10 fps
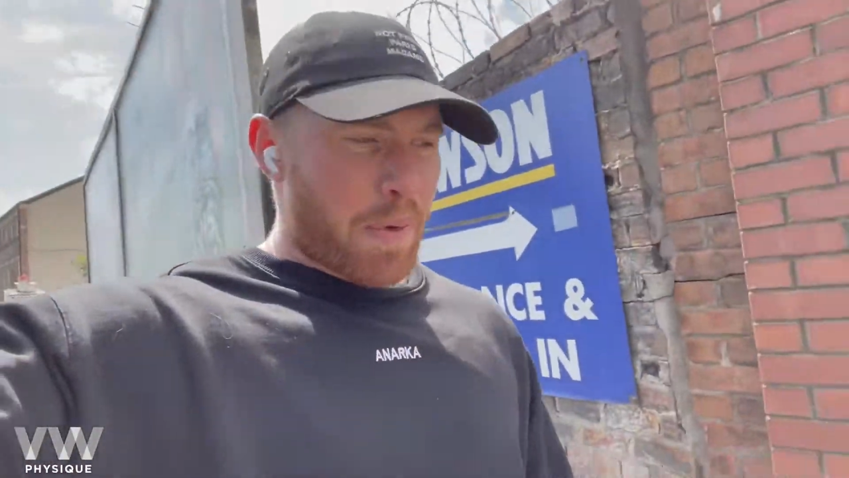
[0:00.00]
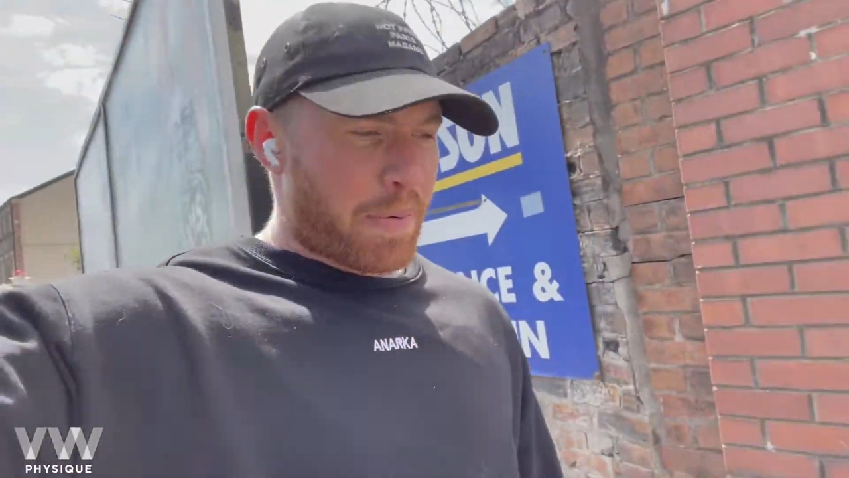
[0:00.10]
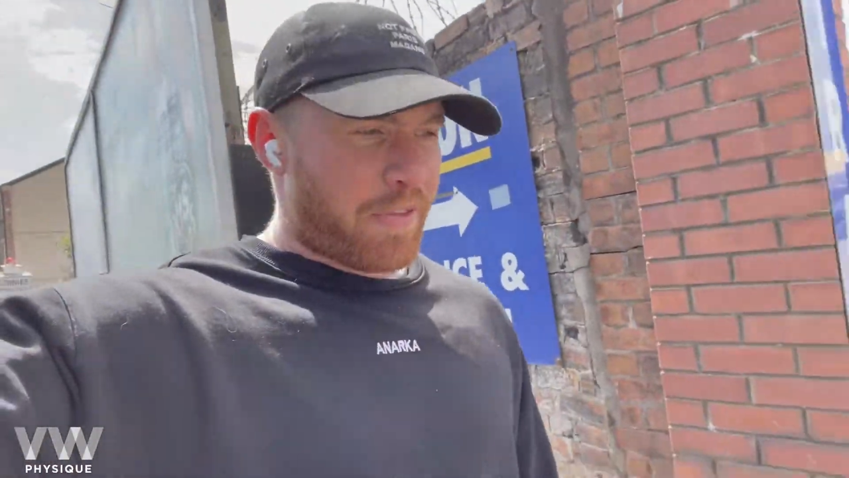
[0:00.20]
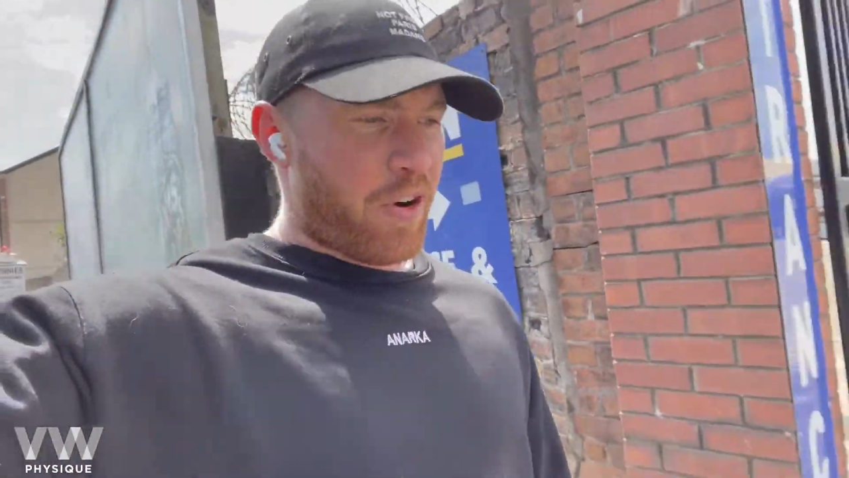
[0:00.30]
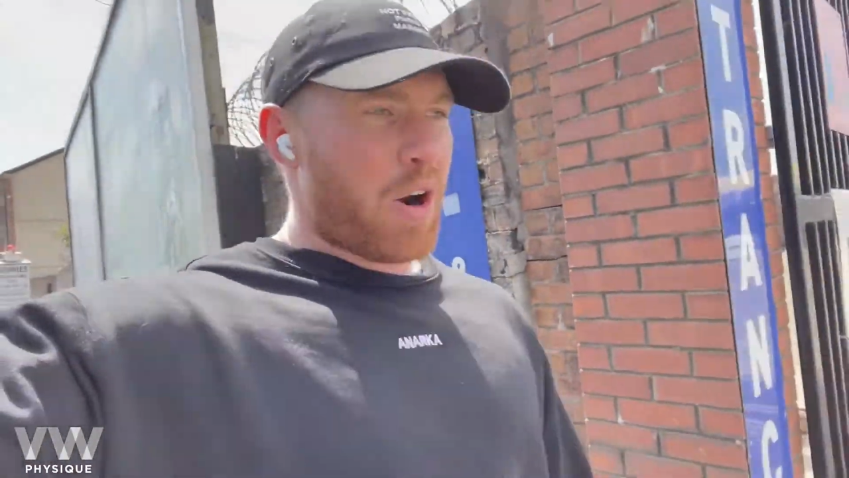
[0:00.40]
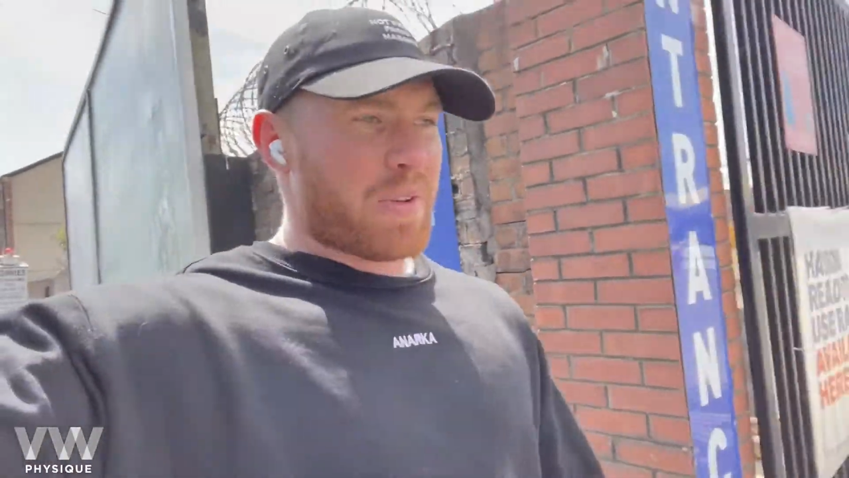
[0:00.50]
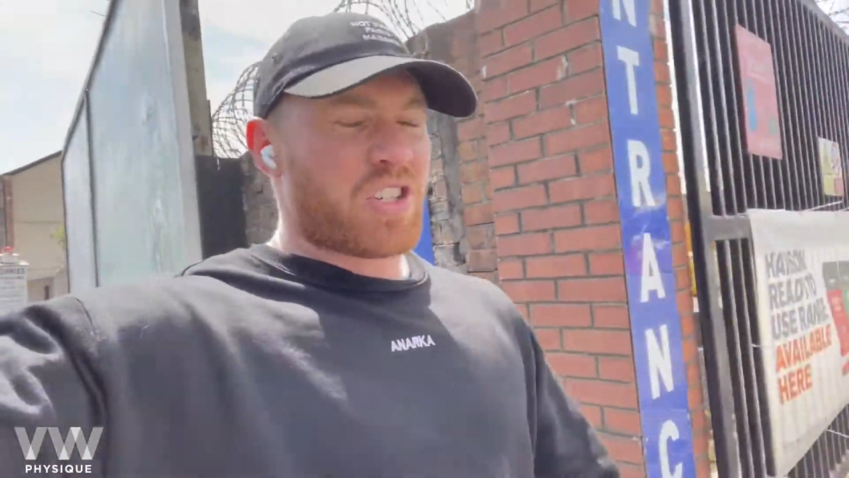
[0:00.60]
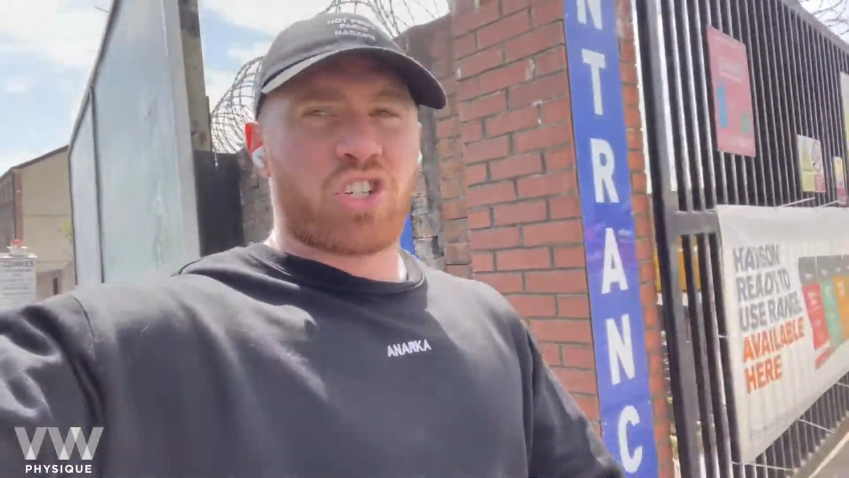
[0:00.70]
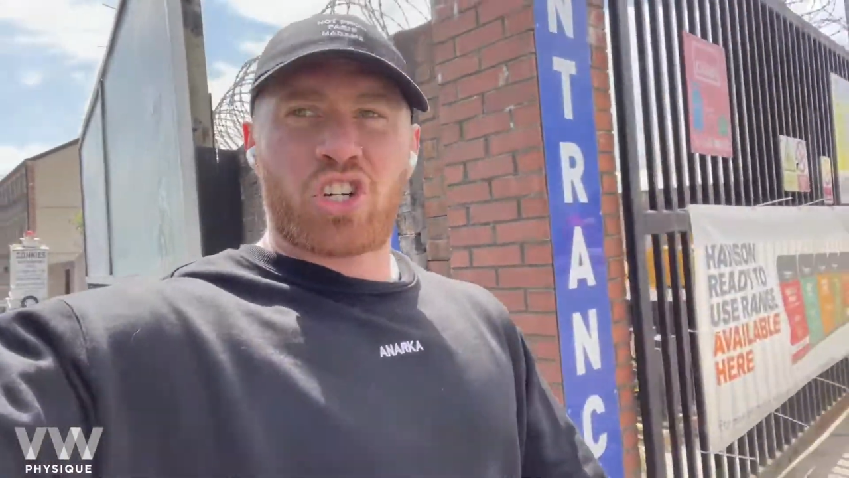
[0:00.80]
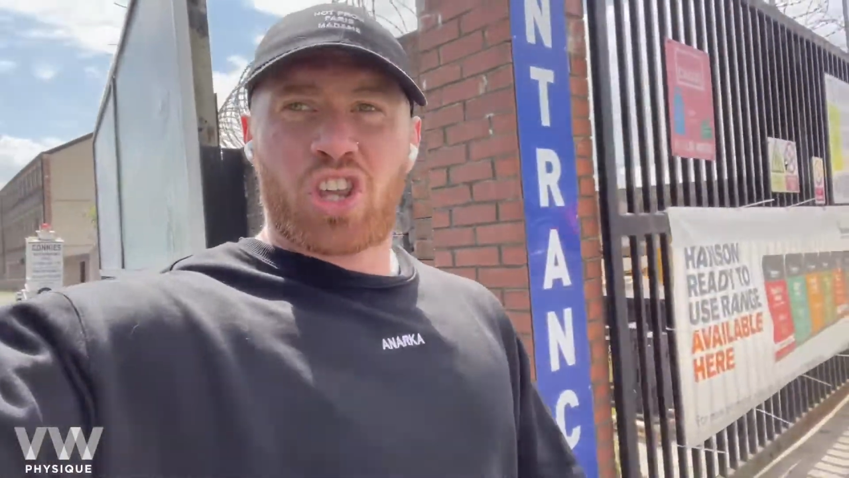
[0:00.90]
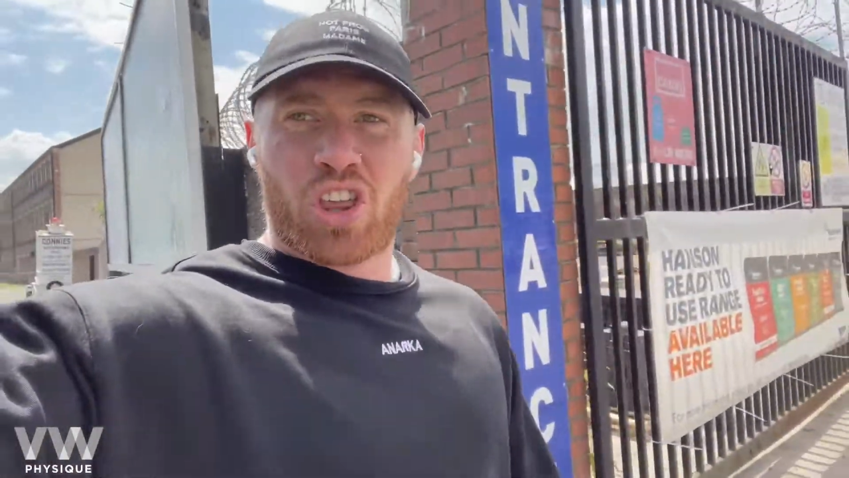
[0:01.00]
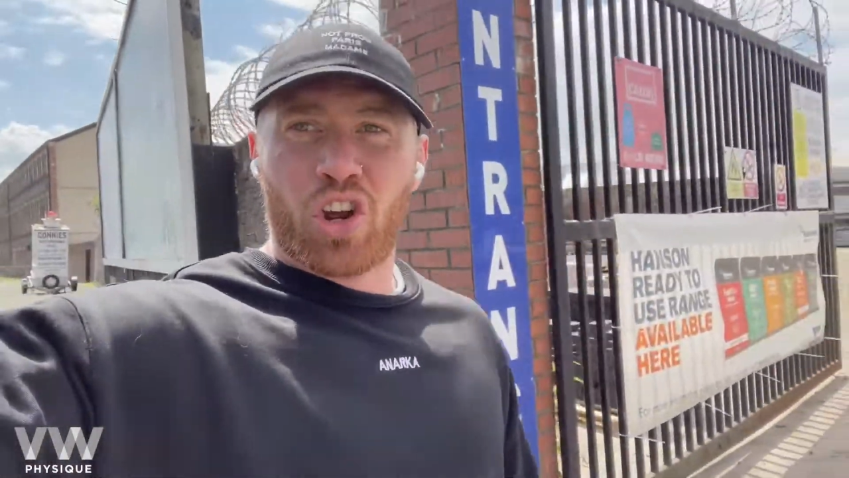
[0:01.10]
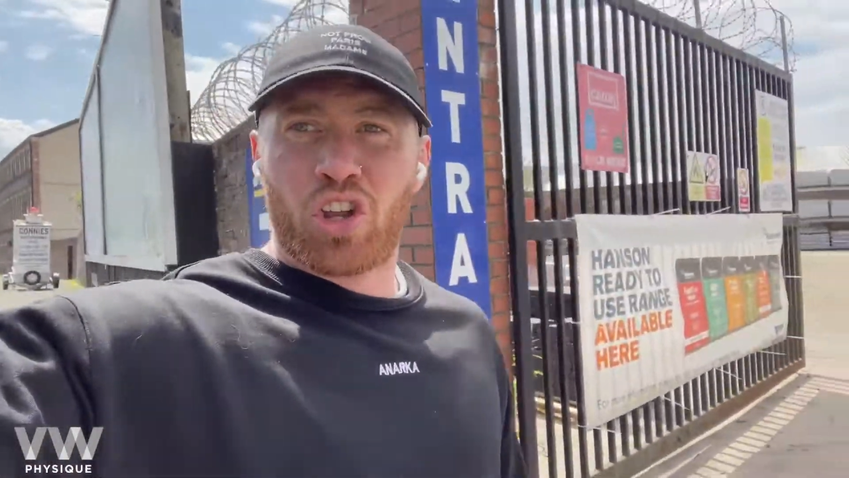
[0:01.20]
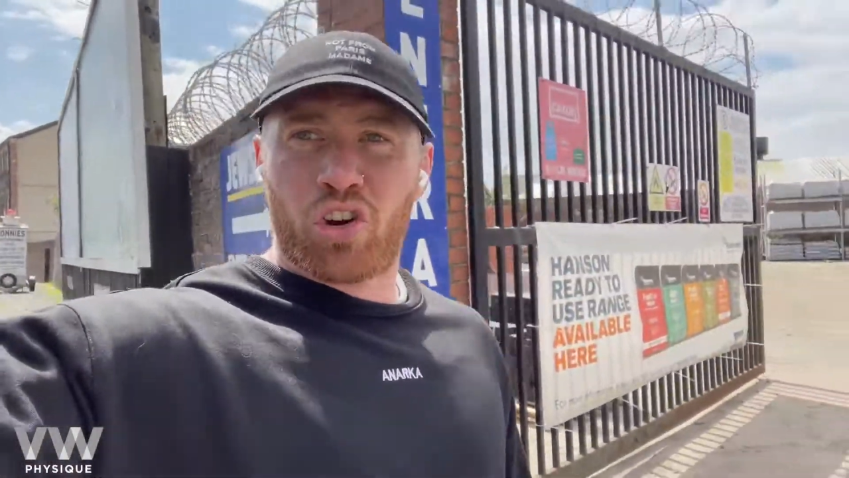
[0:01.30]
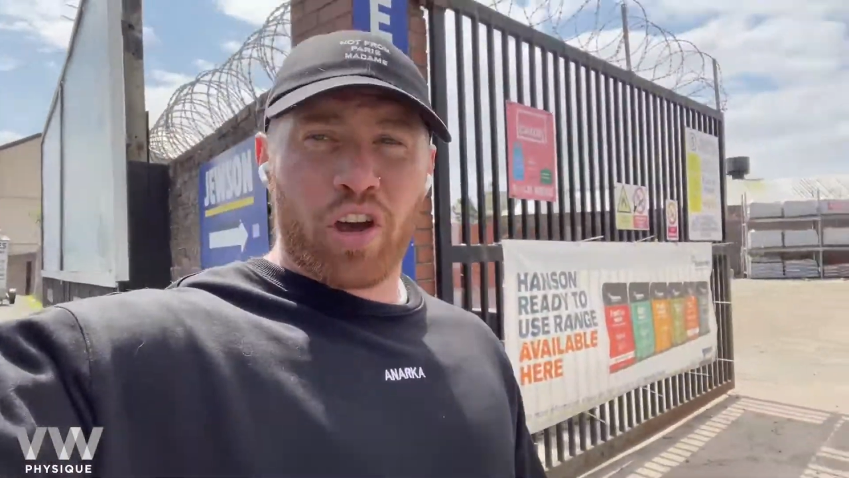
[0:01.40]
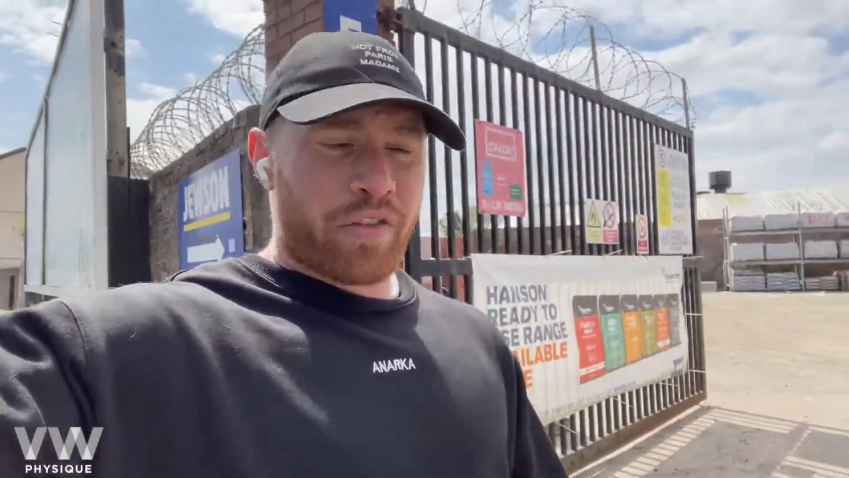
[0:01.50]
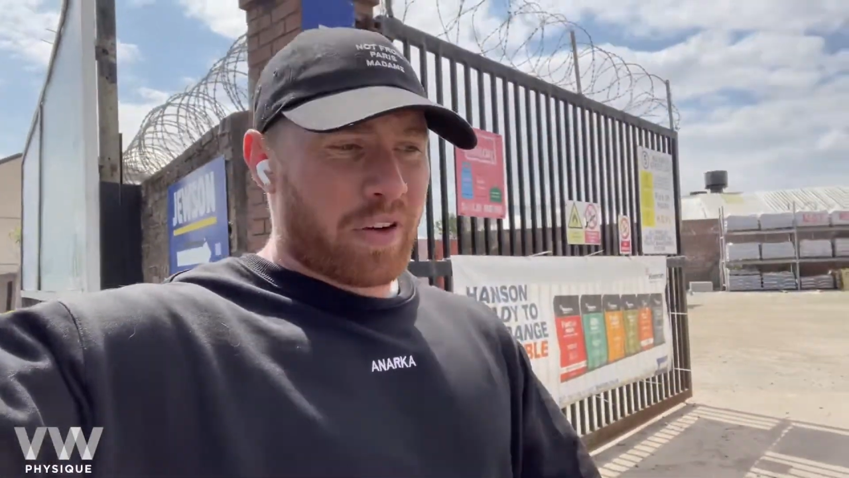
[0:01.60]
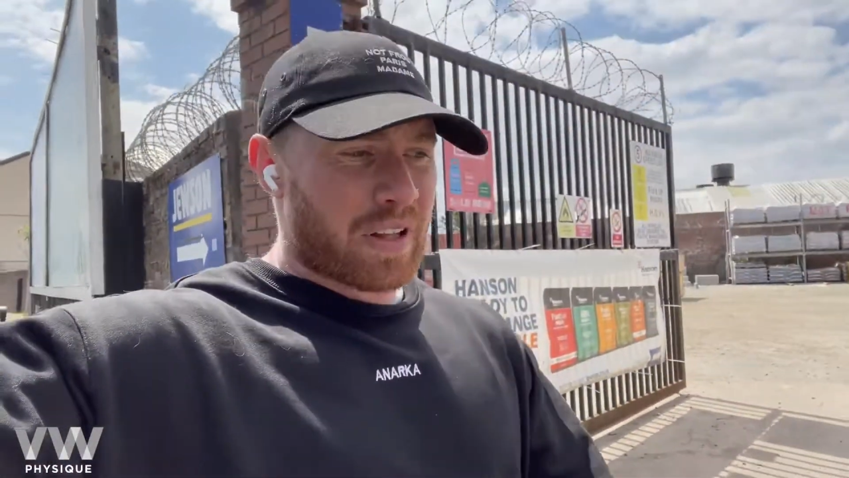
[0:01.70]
performance is just through the roof,